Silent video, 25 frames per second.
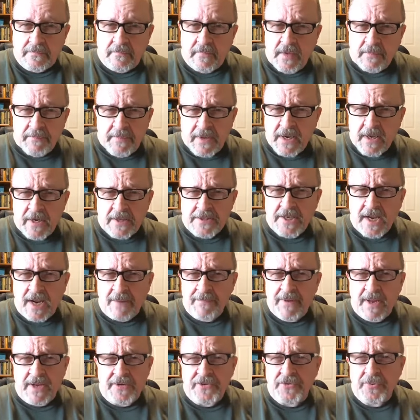Because
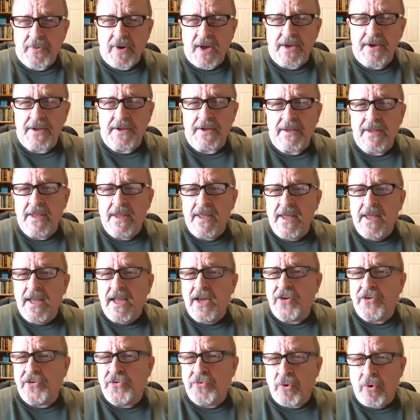I'm not trying to
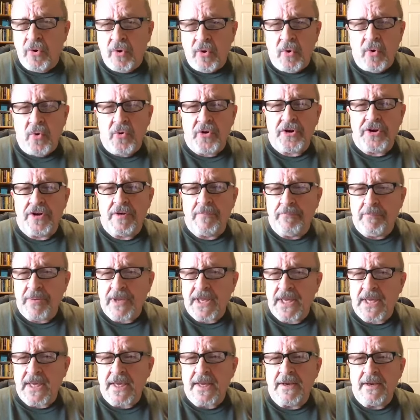control or
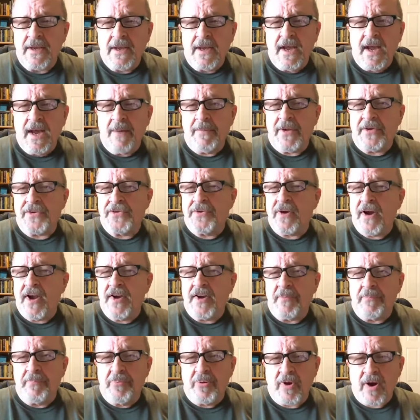compete. I'm not trying
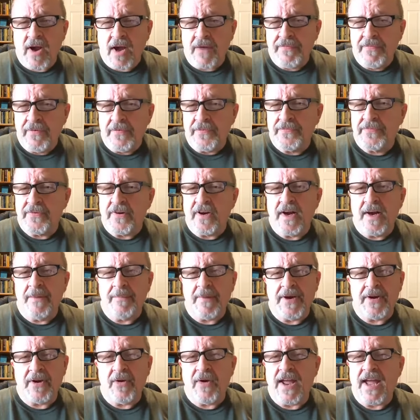to profit from.
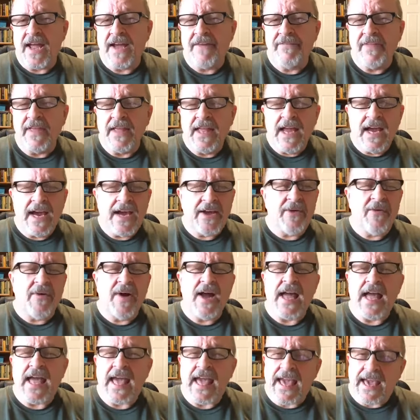I don't
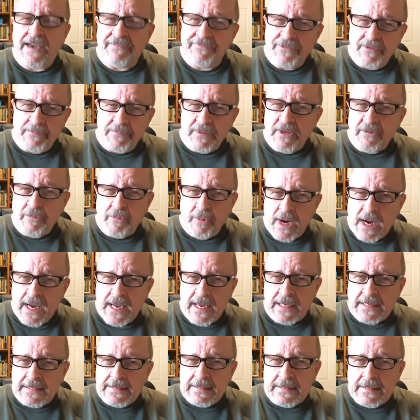have to be
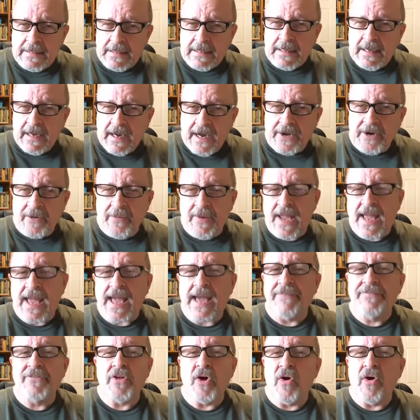right. I don't
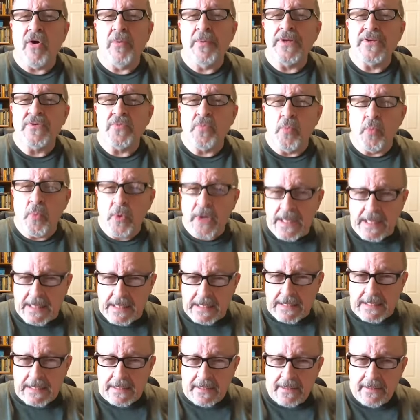have to always
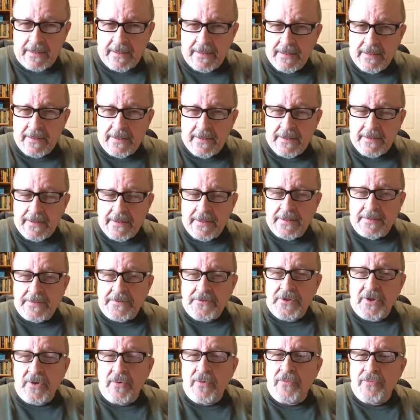win.
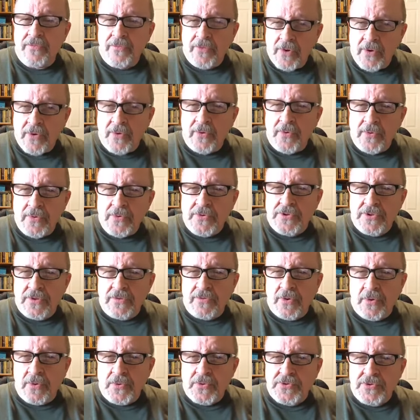So those
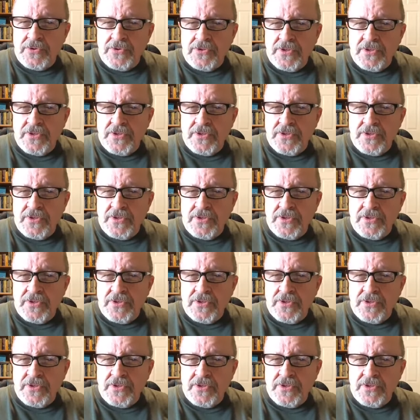are